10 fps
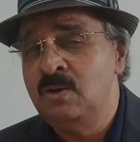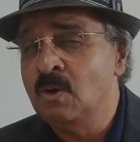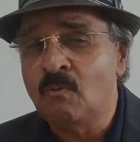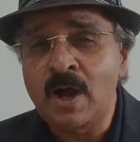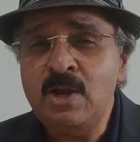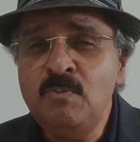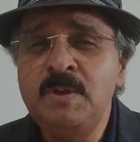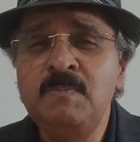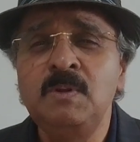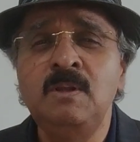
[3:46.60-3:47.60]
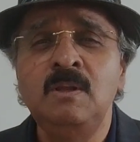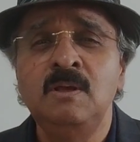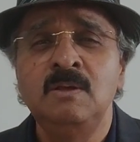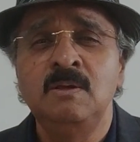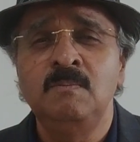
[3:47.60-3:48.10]
Now, why do people
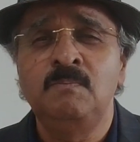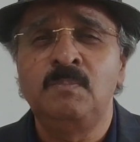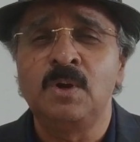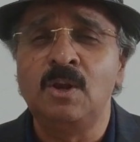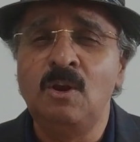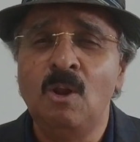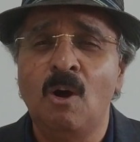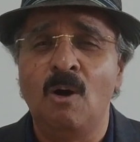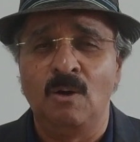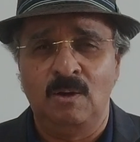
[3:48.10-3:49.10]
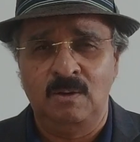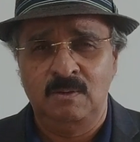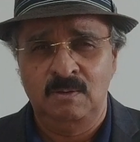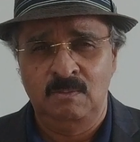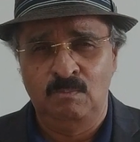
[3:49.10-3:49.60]
prolong,
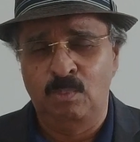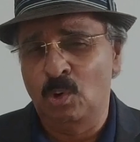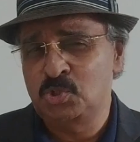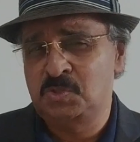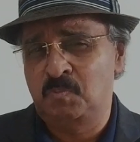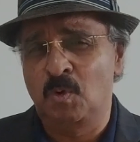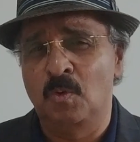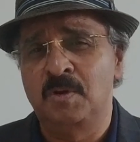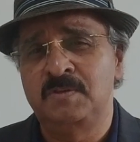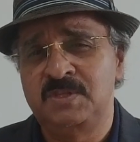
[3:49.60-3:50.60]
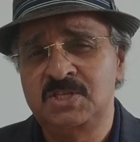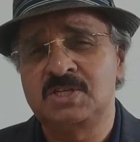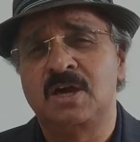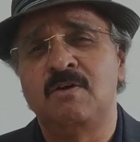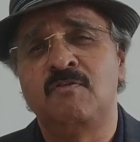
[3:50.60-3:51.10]
postpone
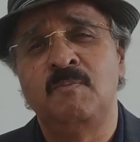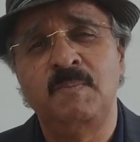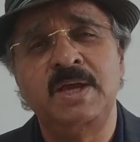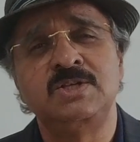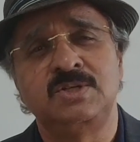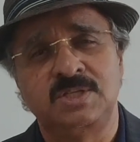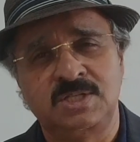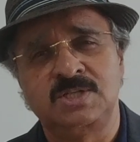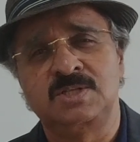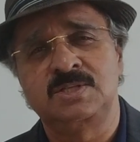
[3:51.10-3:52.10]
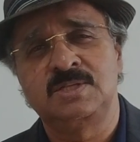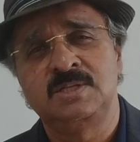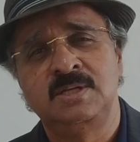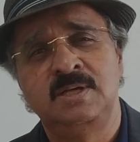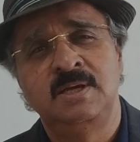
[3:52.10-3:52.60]
these kind of major
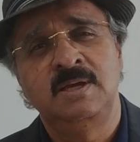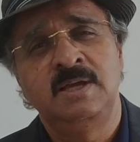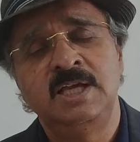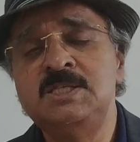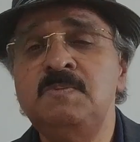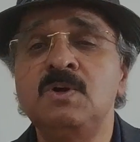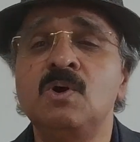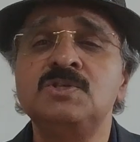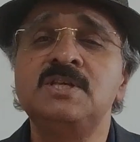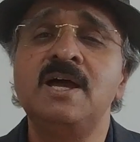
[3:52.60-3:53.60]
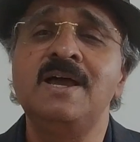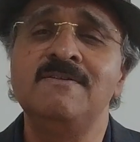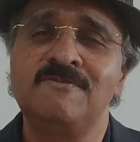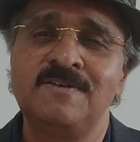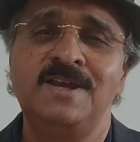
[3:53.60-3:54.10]
decisions? It's because they are
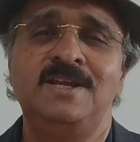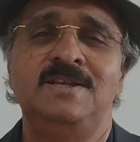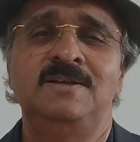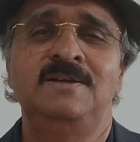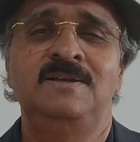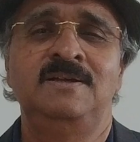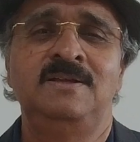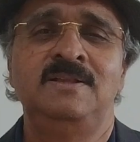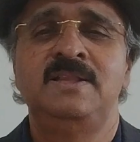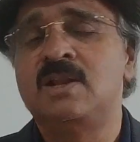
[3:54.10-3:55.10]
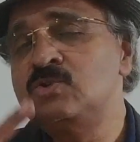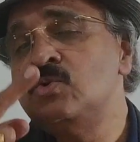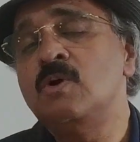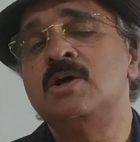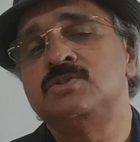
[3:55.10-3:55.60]
afraid. There are
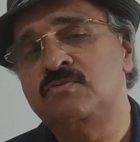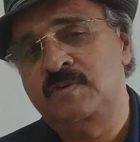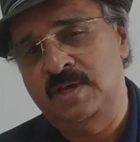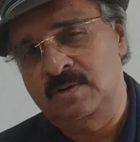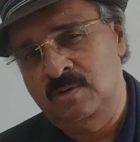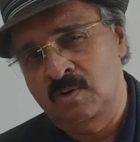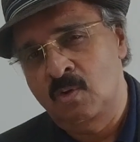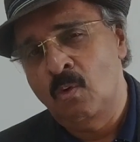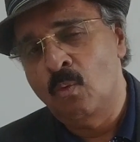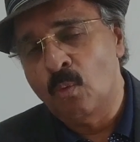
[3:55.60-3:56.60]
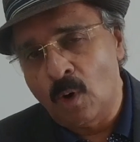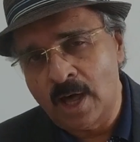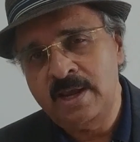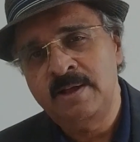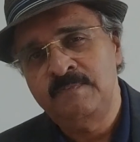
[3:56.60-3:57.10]
two kinds of fear.
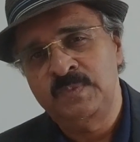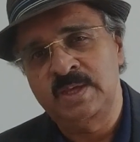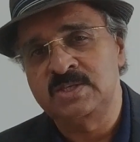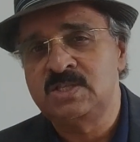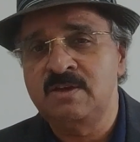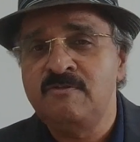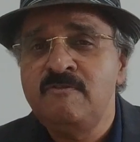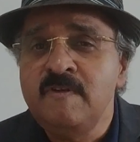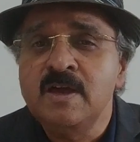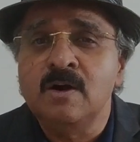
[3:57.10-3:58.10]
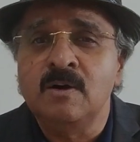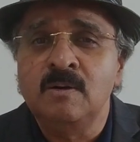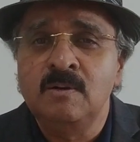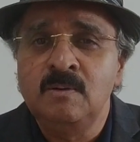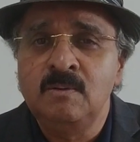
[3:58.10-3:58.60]
One is they fear
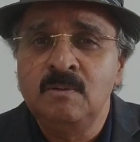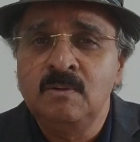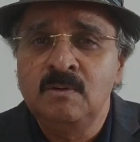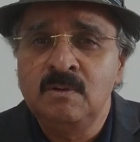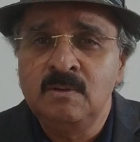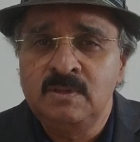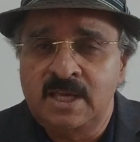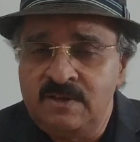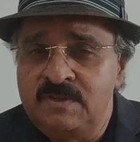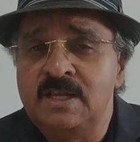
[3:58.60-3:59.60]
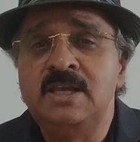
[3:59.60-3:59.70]
that if they